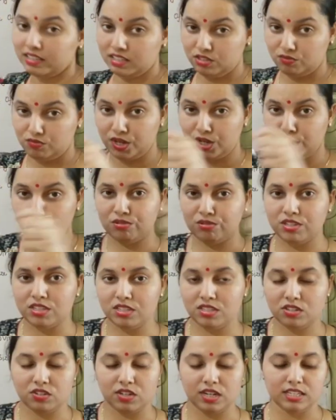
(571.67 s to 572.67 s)
this when you
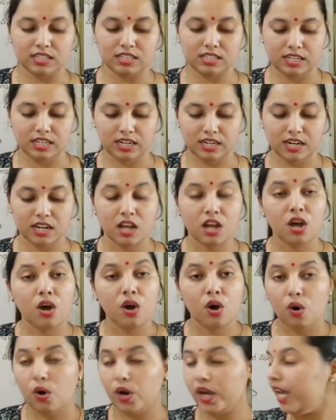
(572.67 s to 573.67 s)
just press it.
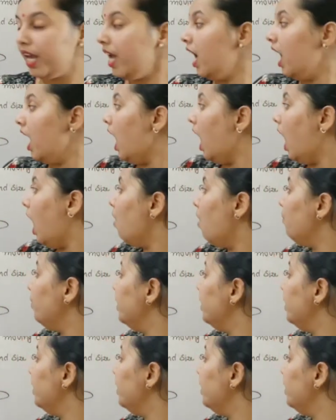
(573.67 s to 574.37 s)
Okay, how